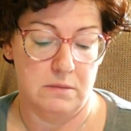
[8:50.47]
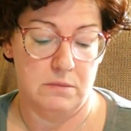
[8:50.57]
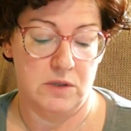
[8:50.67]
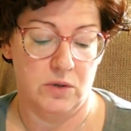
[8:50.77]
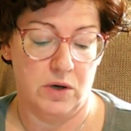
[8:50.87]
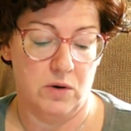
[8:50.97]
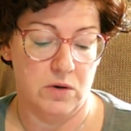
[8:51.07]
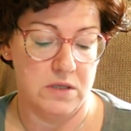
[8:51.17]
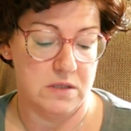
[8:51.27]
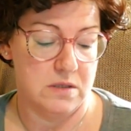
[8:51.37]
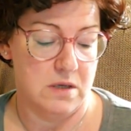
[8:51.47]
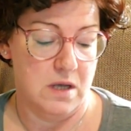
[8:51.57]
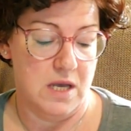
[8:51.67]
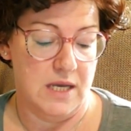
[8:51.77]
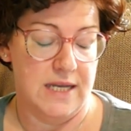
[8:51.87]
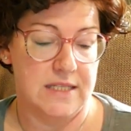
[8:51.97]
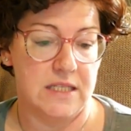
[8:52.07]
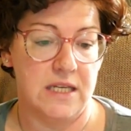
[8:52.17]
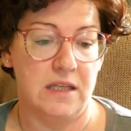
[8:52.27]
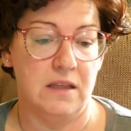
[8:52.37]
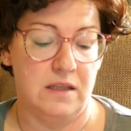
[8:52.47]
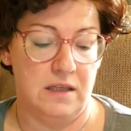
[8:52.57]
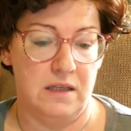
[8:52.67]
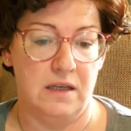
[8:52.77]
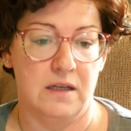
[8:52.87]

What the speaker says: Midori Horse. It's in the